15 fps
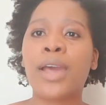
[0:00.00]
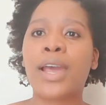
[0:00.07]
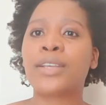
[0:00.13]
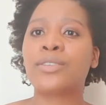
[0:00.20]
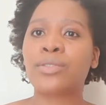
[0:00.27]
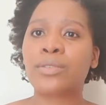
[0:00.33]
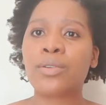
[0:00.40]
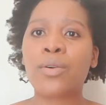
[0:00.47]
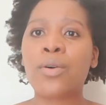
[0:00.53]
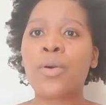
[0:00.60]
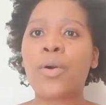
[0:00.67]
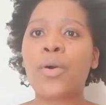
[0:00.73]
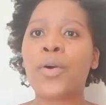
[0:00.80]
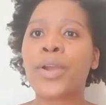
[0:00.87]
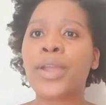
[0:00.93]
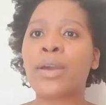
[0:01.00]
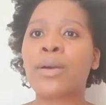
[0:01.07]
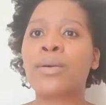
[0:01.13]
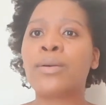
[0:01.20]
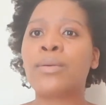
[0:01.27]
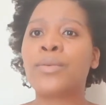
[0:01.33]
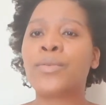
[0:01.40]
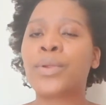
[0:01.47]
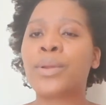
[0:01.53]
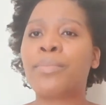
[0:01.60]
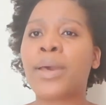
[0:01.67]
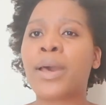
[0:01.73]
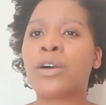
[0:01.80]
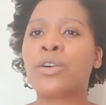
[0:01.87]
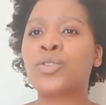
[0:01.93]
as you know, oil
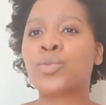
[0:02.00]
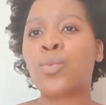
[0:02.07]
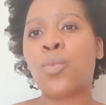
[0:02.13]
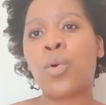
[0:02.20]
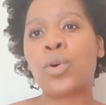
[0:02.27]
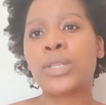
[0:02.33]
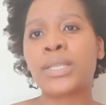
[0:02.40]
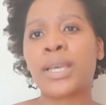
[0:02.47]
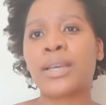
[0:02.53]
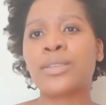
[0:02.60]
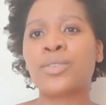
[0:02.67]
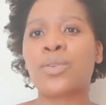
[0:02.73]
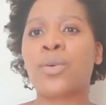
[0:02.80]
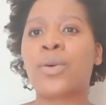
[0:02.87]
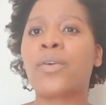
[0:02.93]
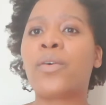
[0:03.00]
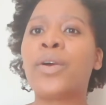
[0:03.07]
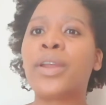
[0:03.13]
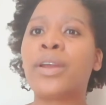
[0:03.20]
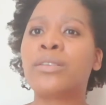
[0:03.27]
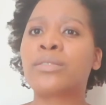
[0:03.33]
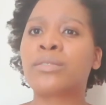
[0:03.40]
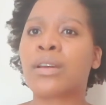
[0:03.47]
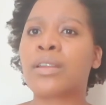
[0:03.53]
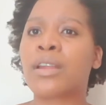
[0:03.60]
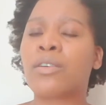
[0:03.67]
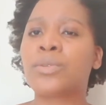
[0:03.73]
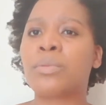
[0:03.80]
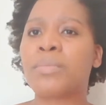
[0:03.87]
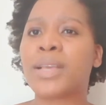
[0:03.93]
repels water, so oil is gonna
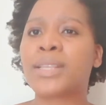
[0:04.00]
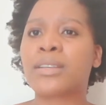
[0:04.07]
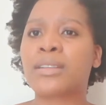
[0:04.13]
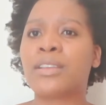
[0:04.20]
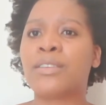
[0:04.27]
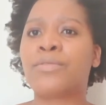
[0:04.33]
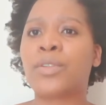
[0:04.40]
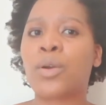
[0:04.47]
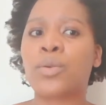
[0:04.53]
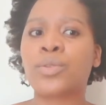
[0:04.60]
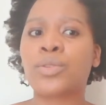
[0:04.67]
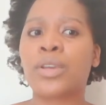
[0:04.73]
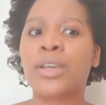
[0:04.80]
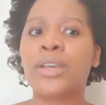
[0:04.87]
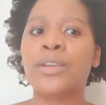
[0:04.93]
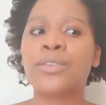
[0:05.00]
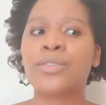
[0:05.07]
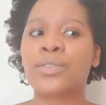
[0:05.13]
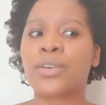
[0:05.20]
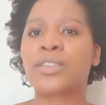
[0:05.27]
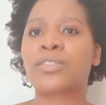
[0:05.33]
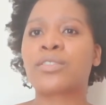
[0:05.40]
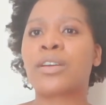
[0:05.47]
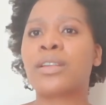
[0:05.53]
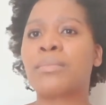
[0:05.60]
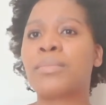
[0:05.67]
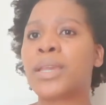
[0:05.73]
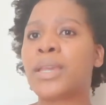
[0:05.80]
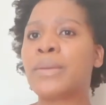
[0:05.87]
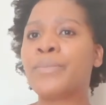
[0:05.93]
automatically float. So it's gonna
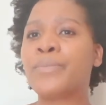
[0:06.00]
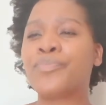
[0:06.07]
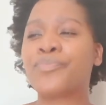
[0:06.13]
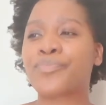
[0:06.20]
be